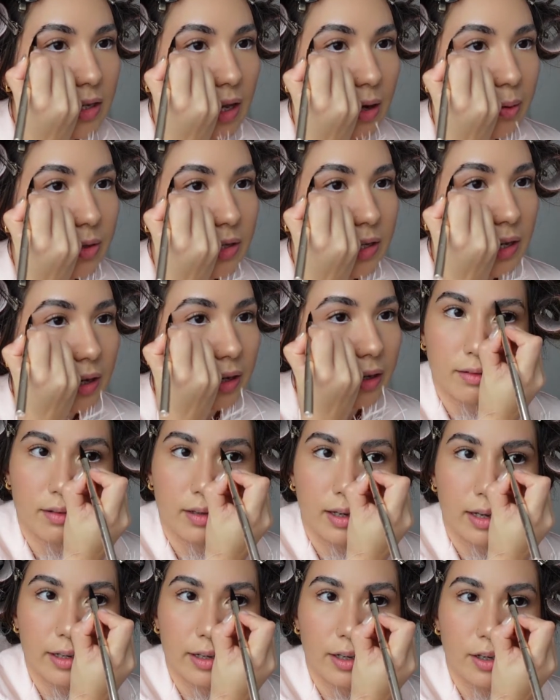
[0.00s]
I was in.
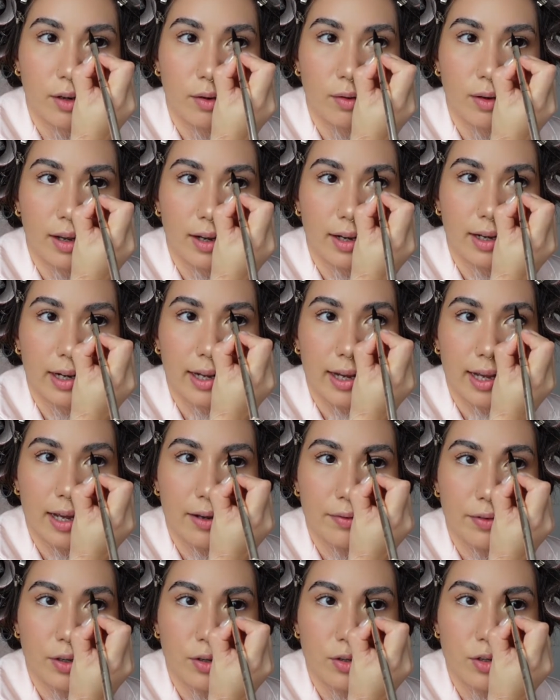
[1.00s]
Like, you know, luckily I
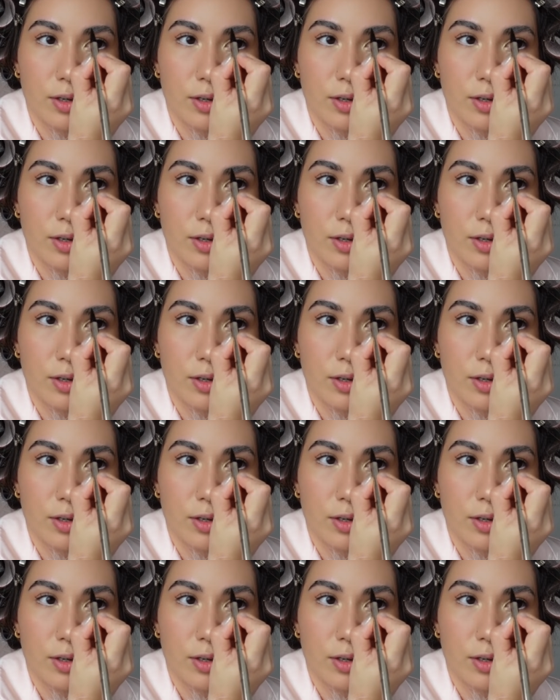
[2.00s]
have a good